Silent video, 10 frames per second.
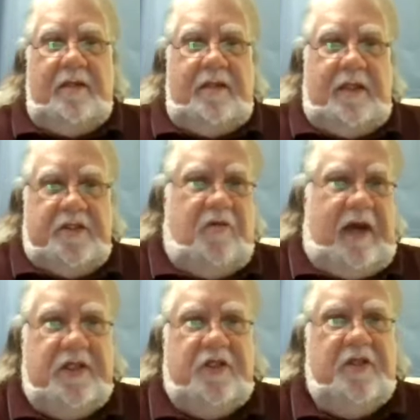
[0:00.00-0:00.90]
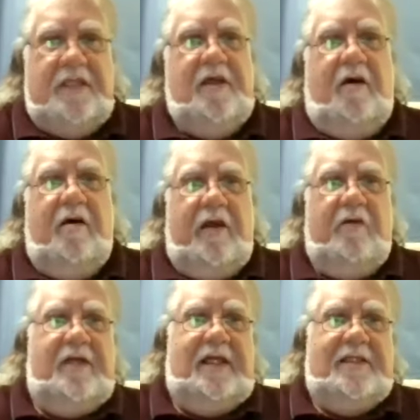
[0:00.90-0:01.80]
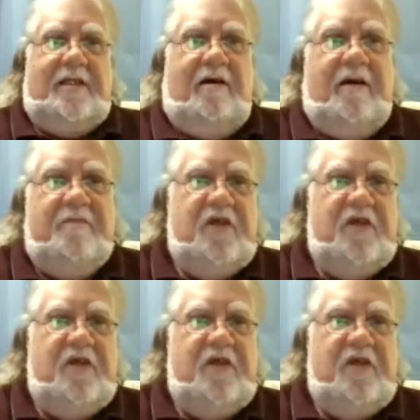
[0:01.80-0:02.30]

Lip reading: And they'll scratch this all out and at the top,